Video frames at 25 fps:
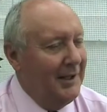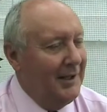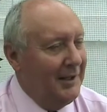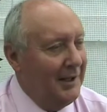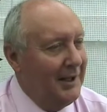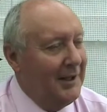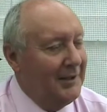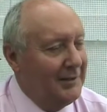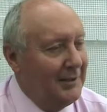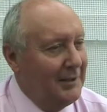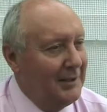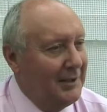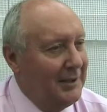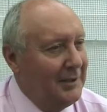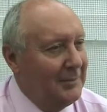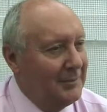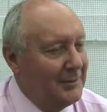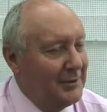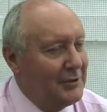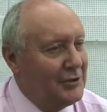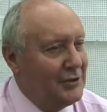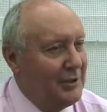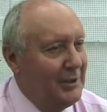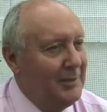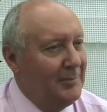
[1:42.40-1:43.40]
I think, help to
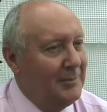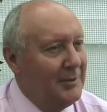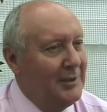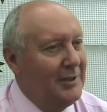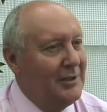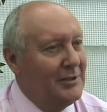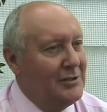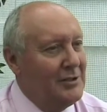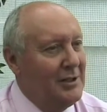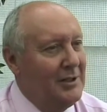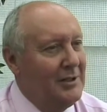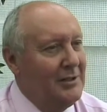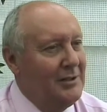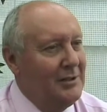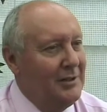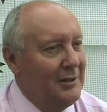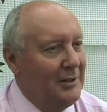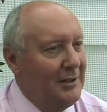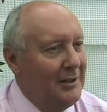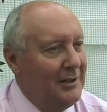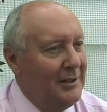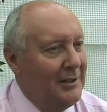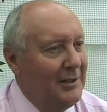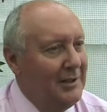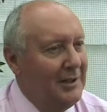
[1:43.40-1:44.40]
shape the agenda.
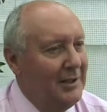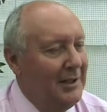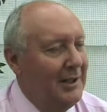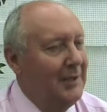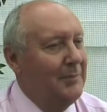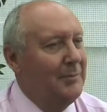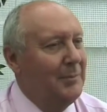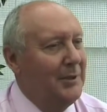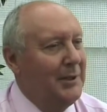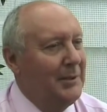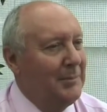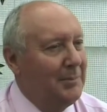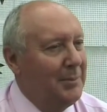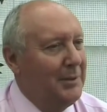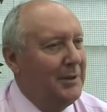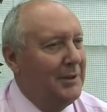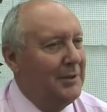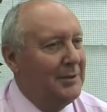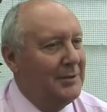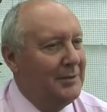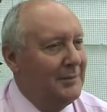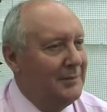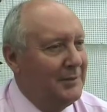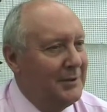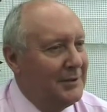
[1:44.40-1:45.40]
And being
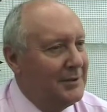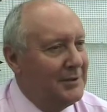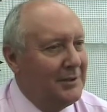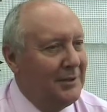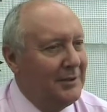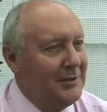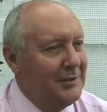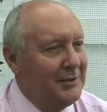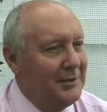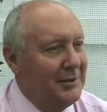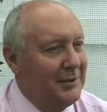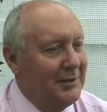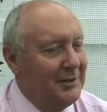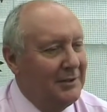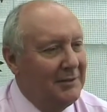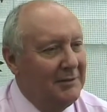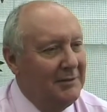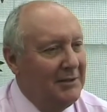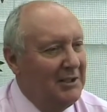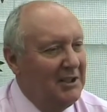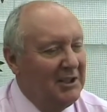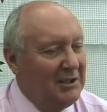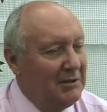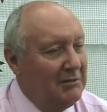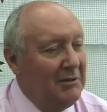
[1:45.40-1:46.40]
part of discussing
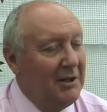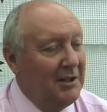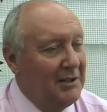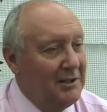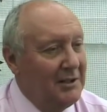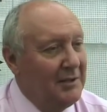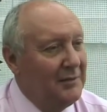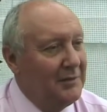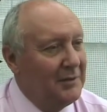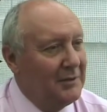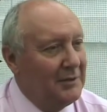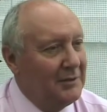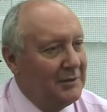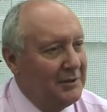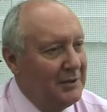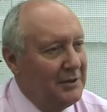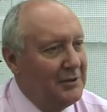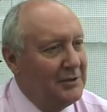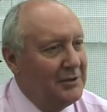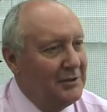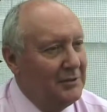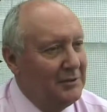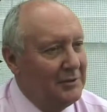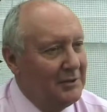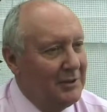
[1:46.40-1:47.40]
quite difficult
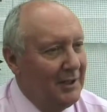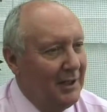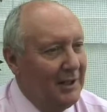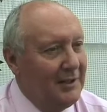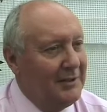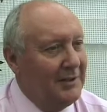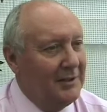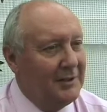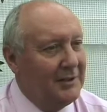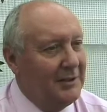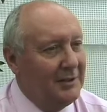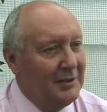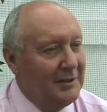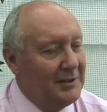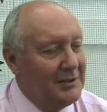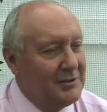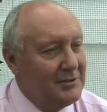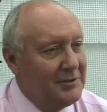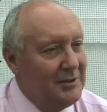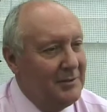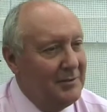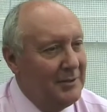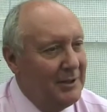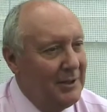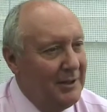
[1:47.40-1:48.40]
issues, I think they're
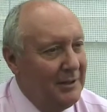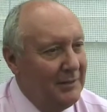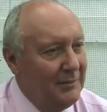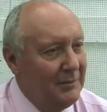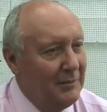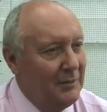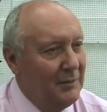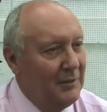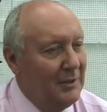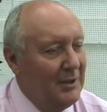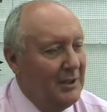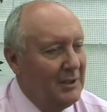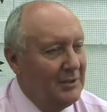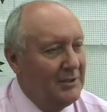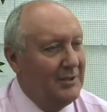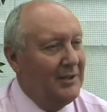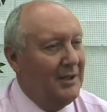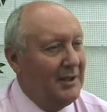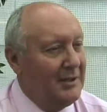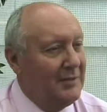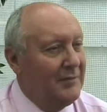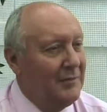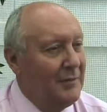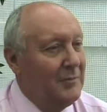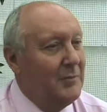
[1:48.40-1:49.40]
extremely helpful. So
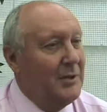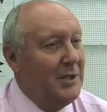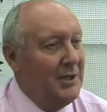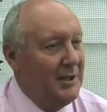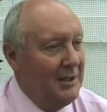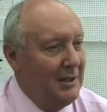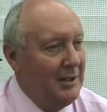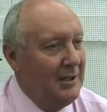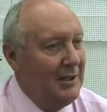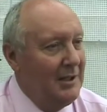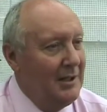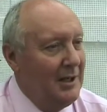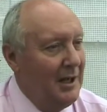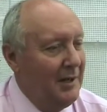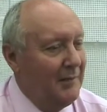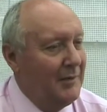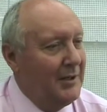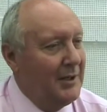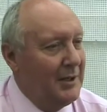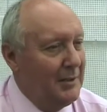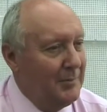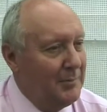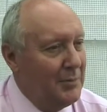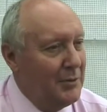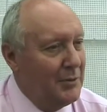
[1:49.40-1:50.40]
that's, for me, a
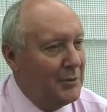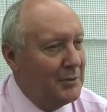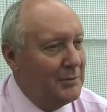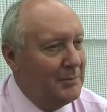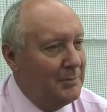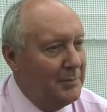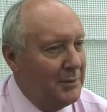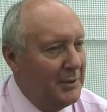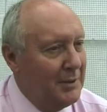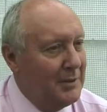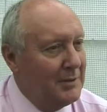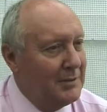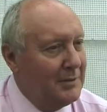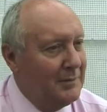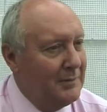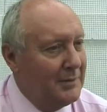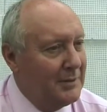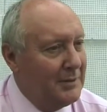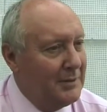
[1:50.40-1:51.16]
very important part of the